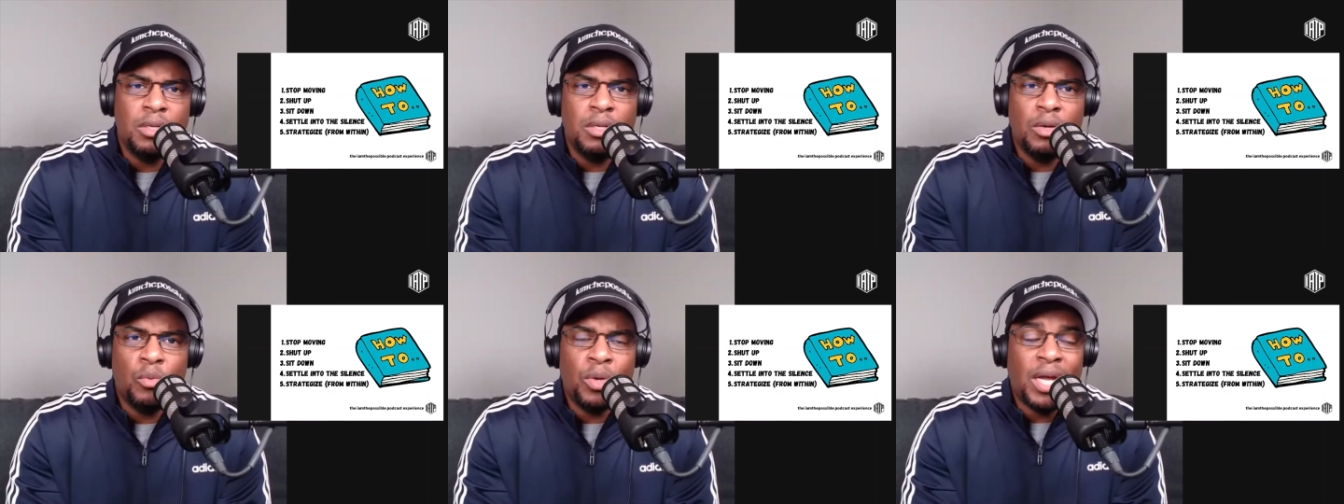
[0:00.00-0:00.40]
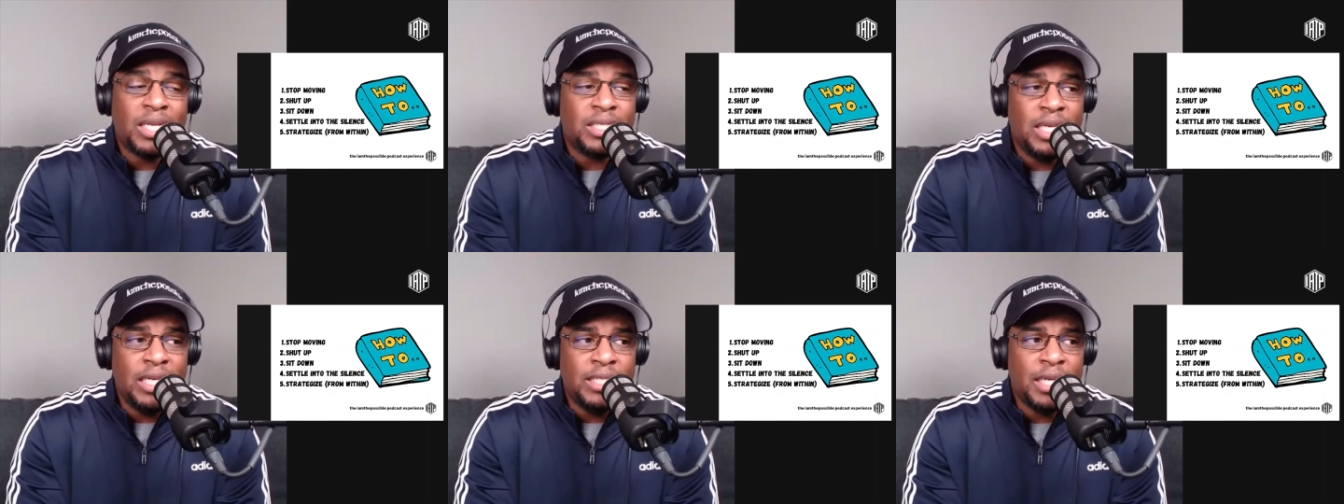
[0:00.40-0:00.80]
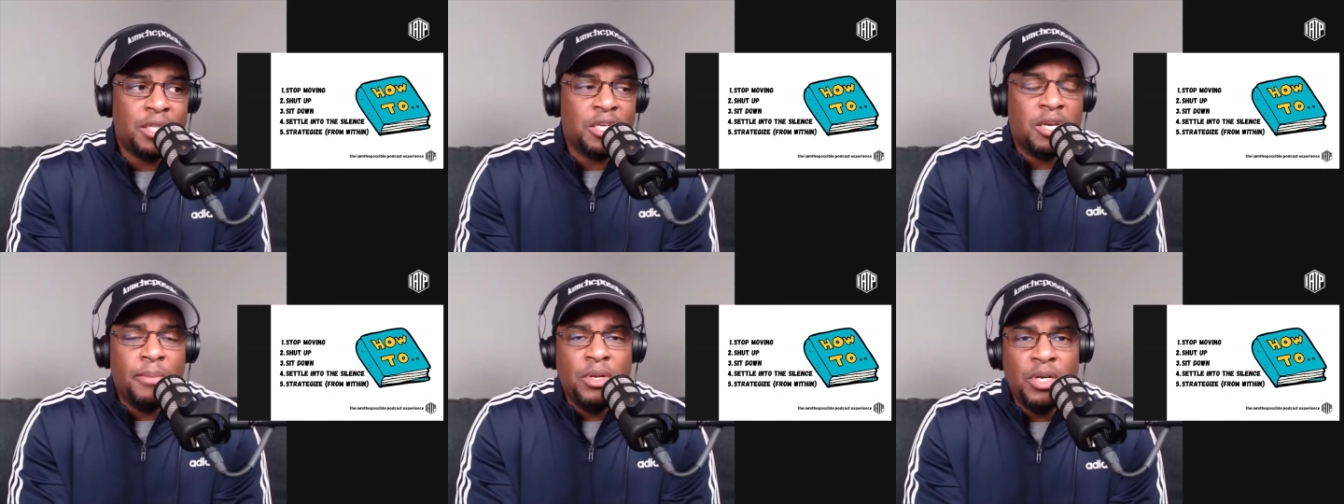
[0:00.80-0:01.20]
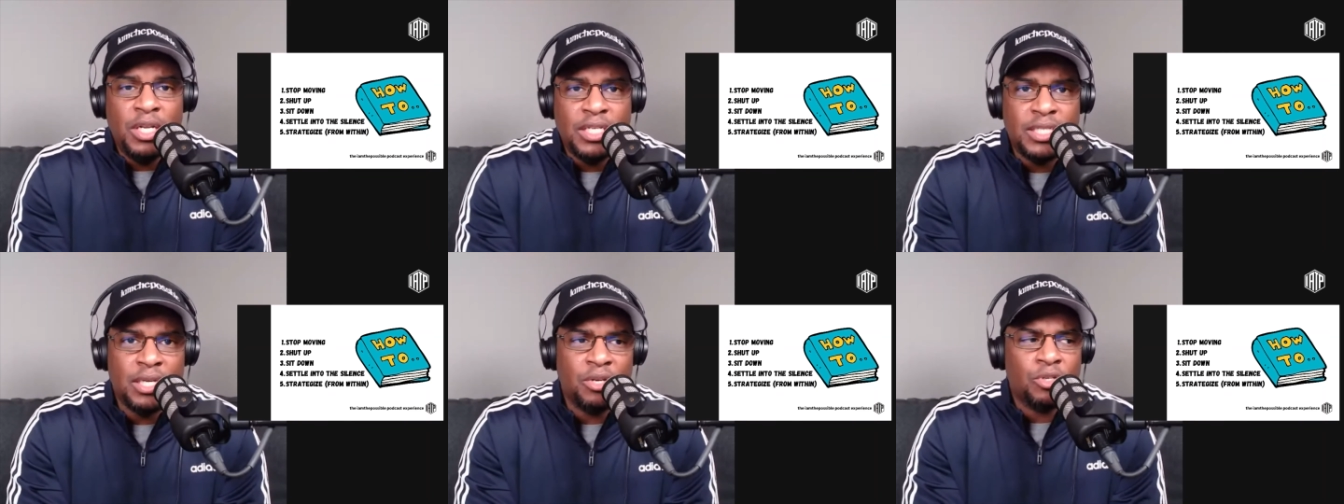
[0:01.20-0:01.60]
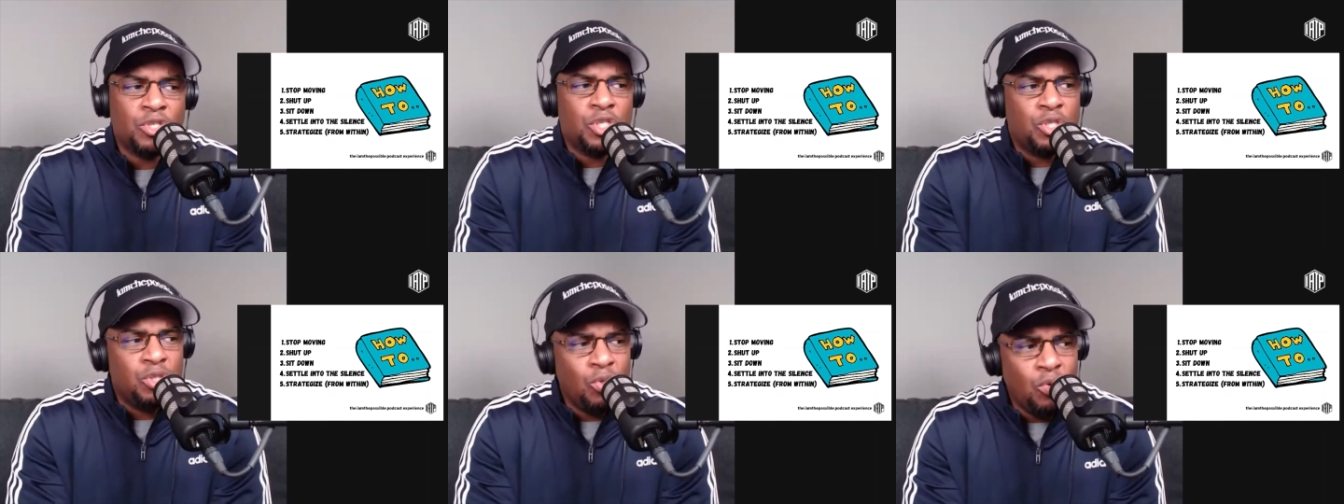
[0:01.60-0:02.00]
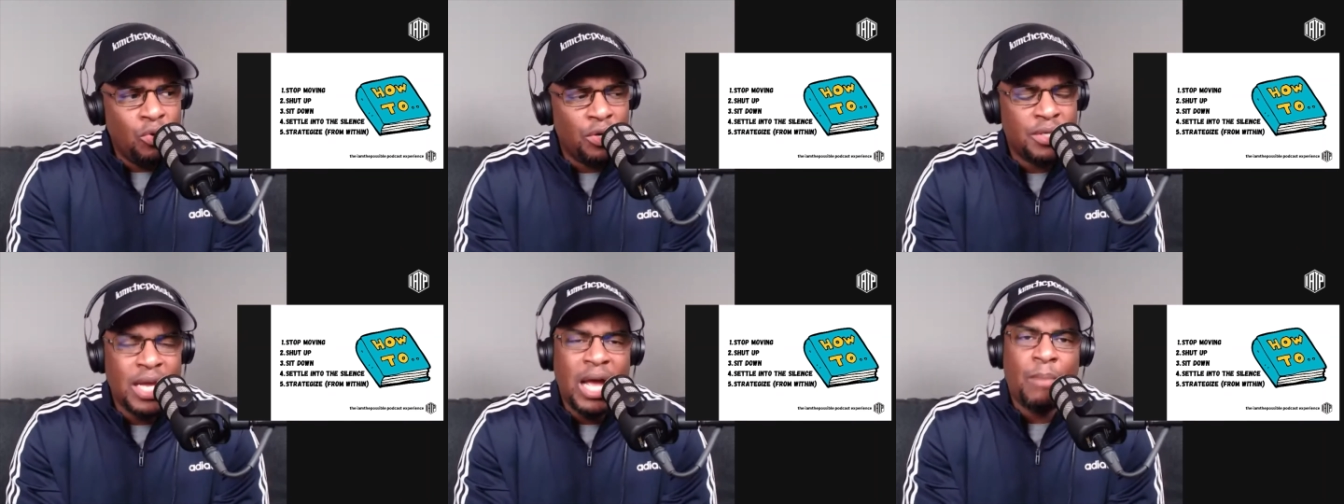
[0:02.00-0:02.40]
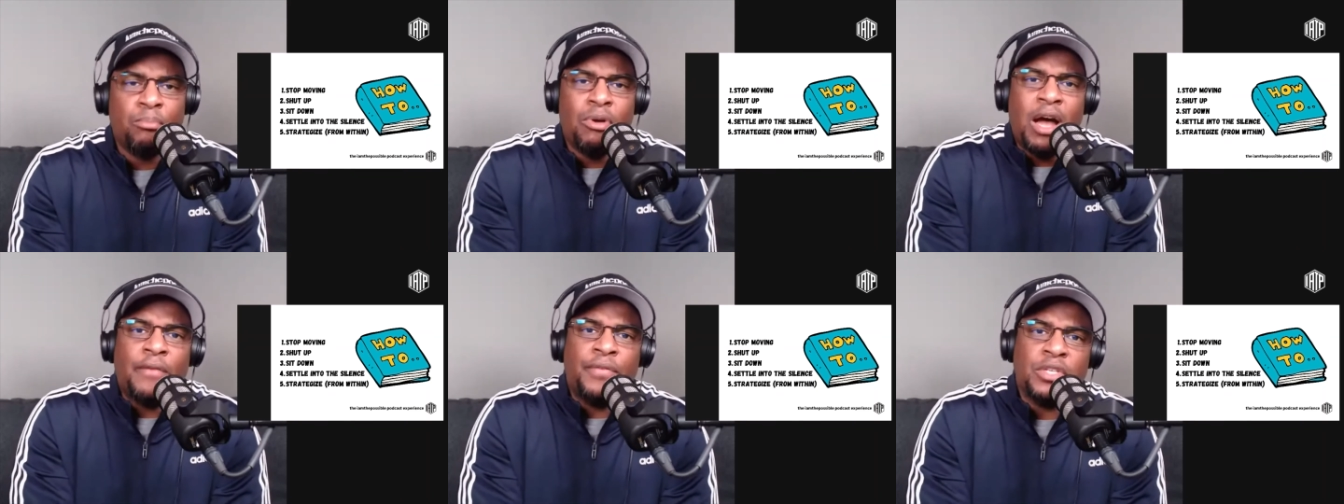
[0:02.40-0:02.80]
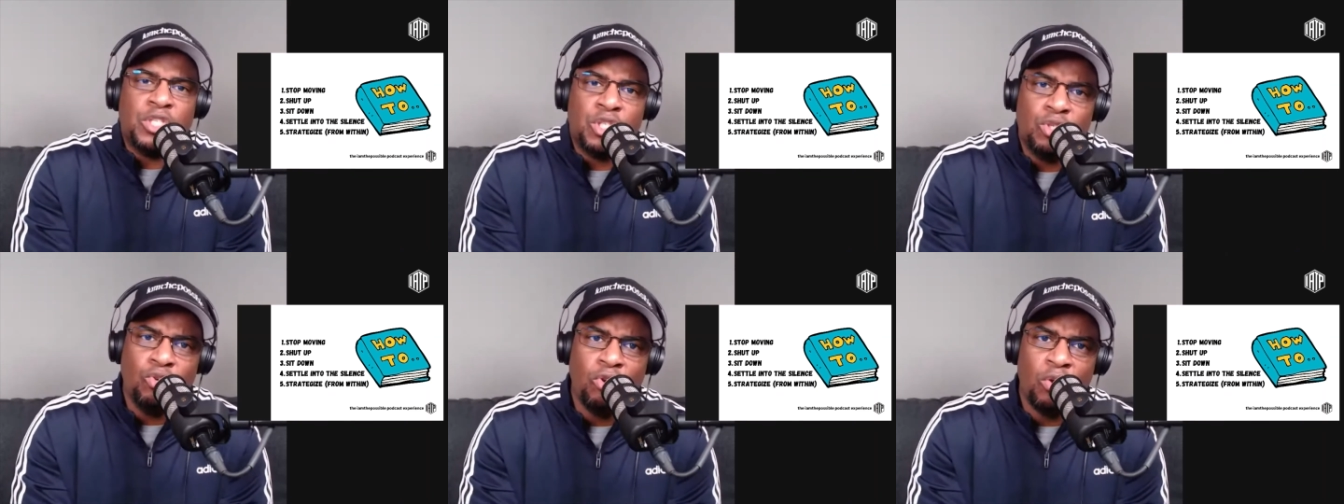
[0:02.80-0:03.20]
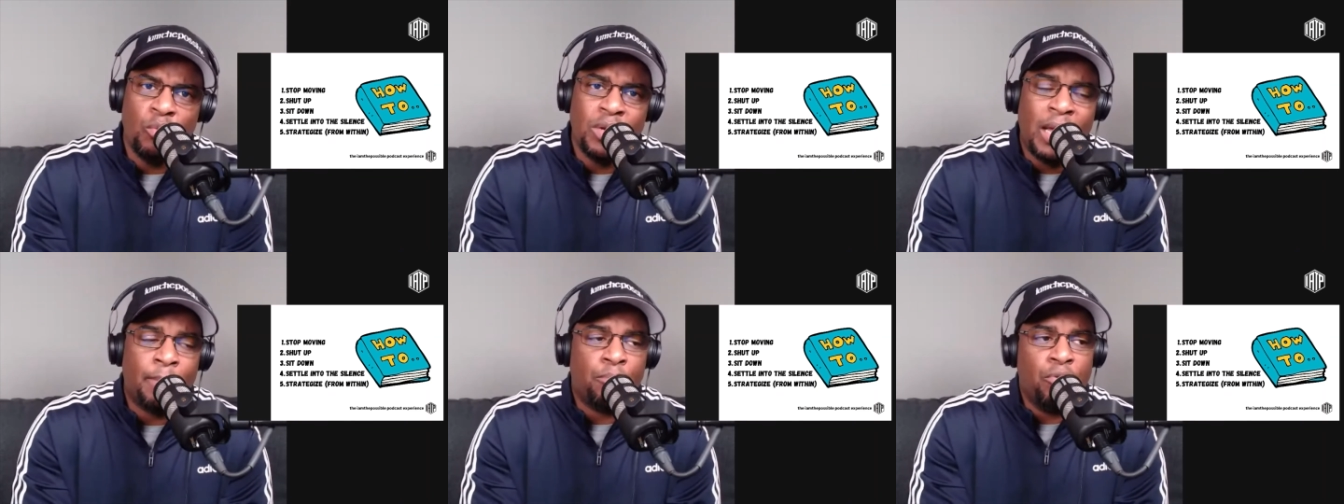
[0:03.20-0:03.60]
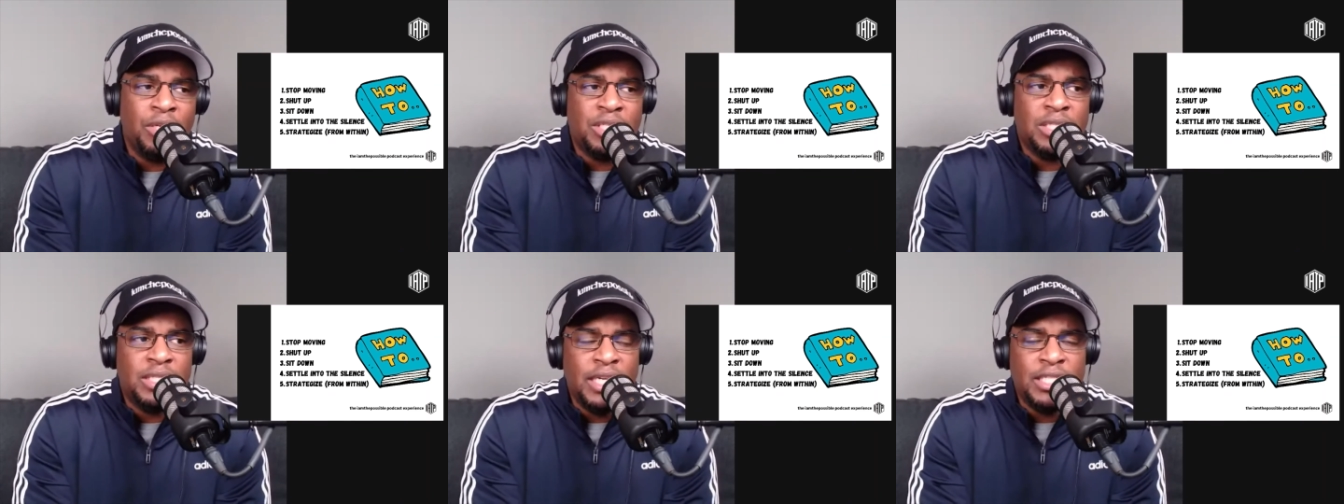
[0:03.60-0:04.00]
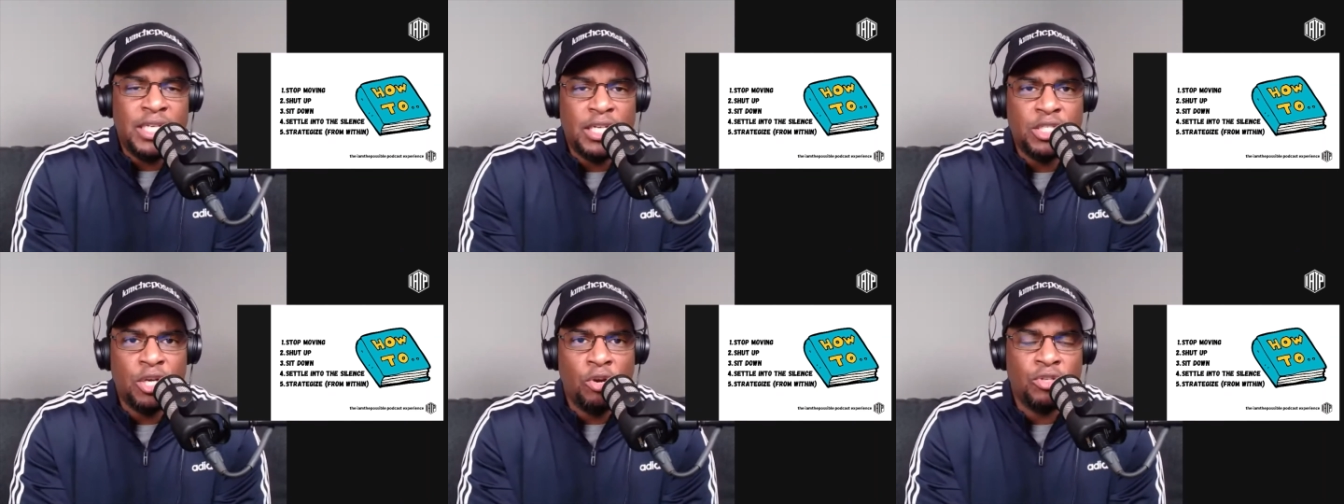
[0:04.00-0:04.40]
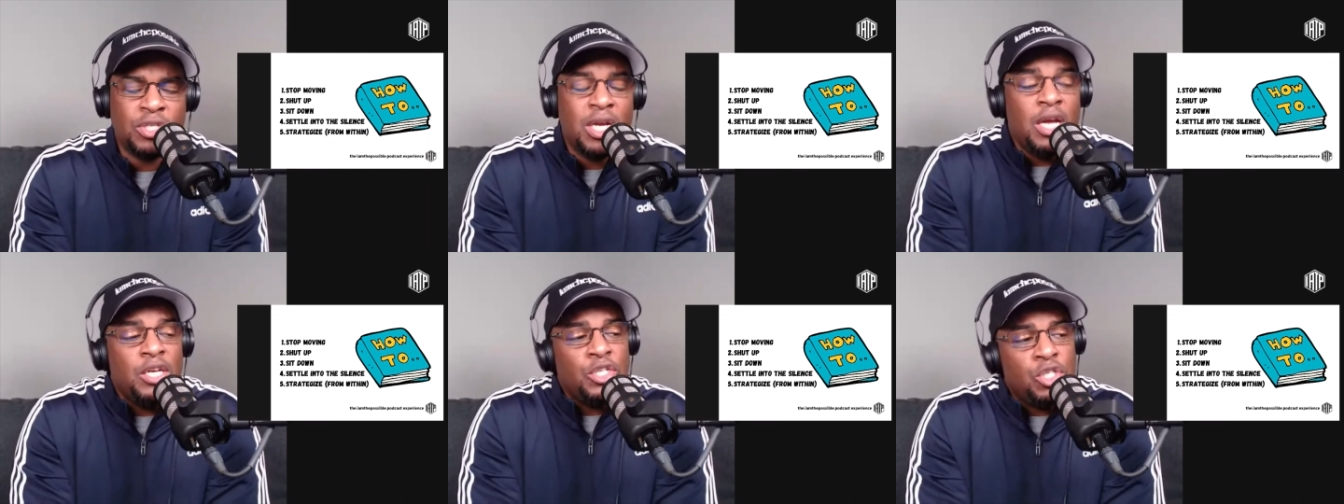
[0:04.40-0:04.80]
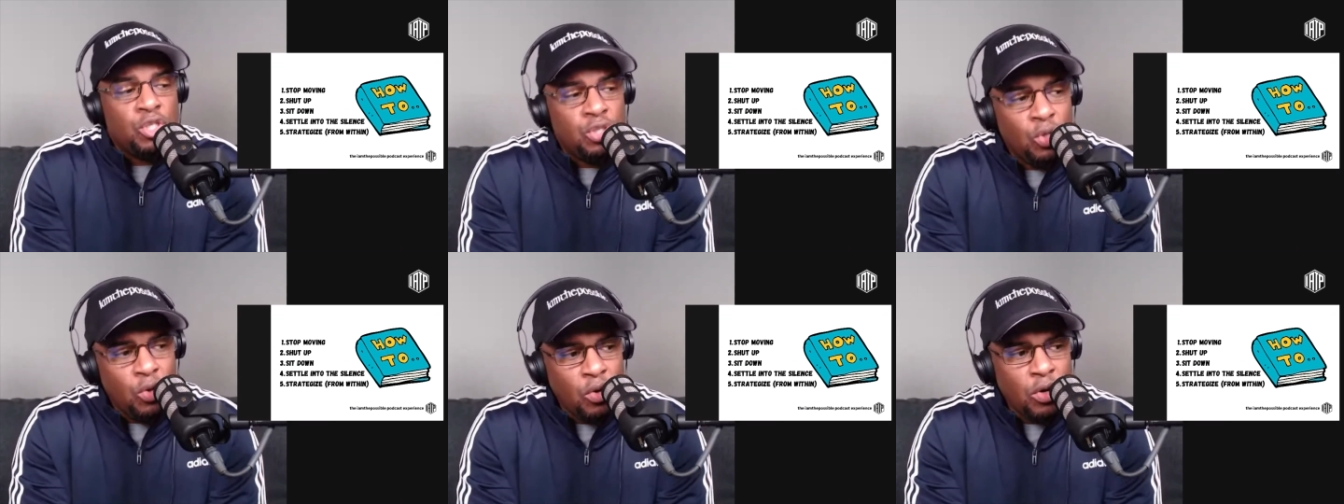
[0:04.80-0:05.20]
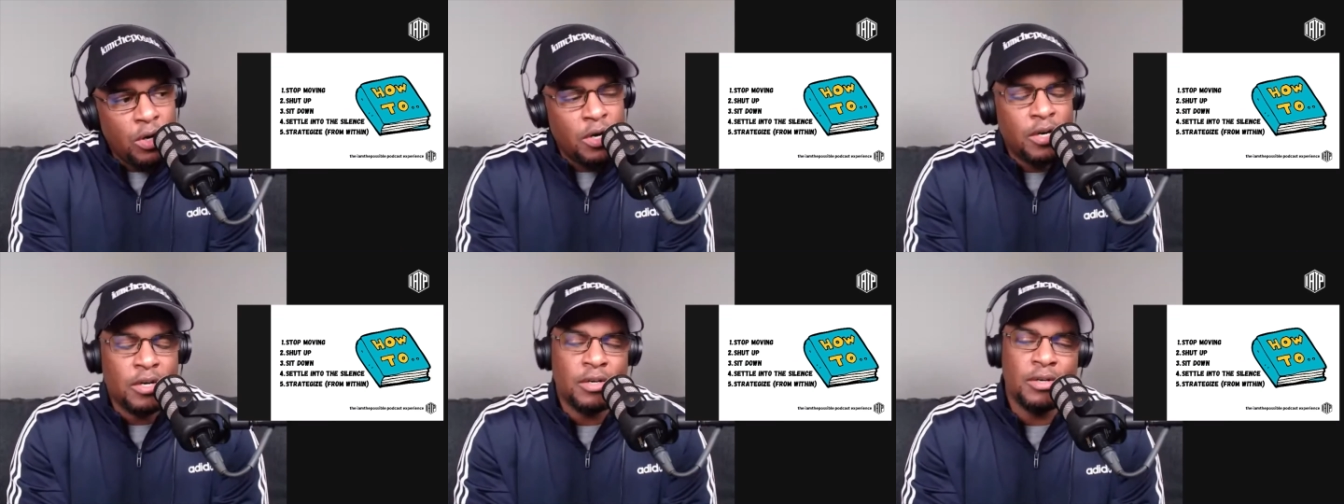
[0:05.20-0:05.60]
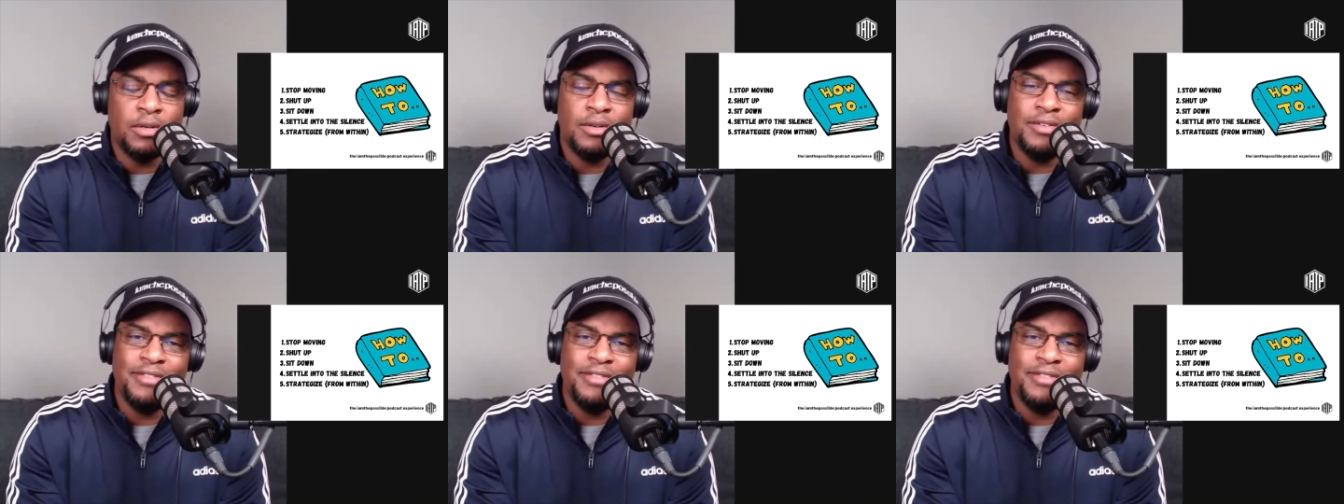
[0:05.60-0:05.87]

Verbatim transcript: Will I teach at the community center? Sure. Nonprofits? Sure. Will I preach and teach at church? Sure.